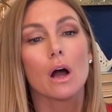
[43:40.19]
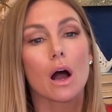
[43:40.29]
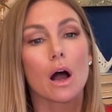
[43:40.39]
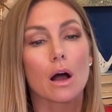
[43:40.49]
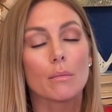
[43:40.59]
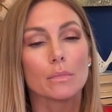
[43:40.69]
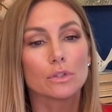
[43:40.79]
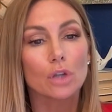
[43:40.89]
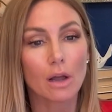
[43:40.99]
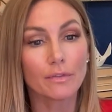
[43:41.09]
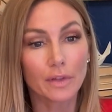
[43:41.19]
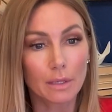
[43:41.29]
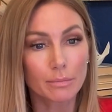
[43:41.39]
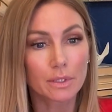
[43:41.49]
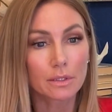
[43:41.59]
Todd
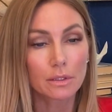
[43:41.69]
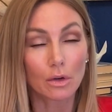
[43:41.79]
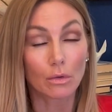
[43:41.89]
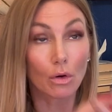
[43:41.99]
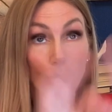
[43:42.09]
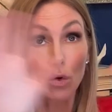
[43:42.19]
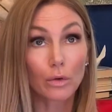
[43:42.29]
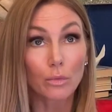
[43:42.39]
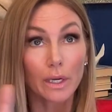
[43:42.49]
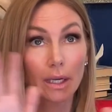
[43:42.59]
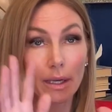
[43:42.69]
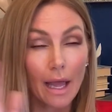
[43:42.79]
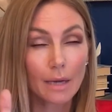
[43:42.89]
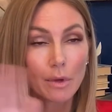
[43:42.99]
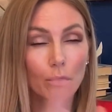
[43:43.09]
Phillips,
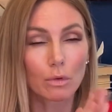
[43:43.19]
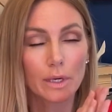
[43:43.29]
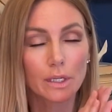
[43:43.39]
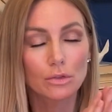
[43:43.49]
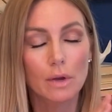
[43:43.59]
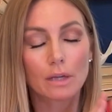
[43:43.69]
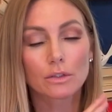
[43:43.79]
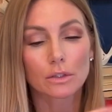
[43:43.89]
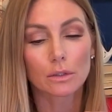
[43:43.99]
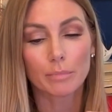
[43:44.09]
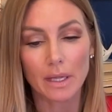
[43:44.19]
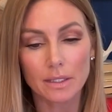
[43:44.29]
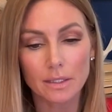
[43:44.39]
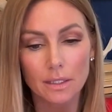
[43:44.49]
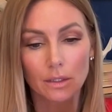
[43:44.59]
Academy Award winning director, Ben
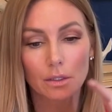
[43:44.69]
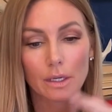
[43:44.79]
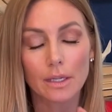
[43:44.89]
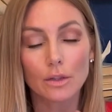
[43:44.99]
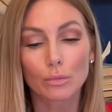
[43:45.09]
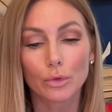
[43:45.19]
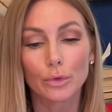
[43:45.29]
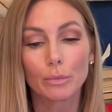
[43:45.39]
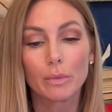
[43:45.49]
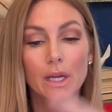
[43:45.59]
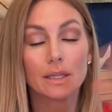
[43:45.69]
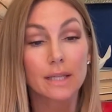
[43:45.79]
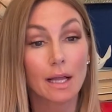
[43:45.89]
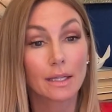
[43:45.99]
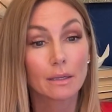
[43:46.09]
Stiller in the room
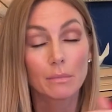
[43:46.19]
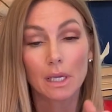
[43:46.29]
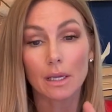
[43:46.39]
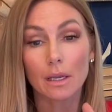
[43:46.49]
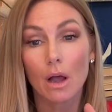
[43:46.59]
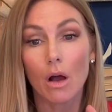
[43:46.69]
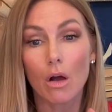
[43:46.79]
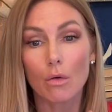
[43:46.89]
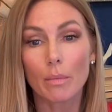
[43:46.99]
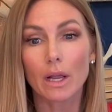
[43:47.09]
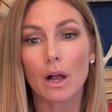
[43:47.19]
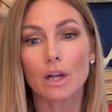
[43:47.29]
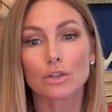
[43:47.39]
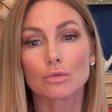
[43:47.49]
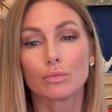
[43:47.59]
telling me, "Oh my
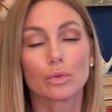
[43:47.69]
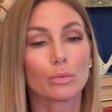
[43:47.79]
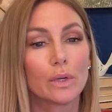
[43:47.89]
gosh, we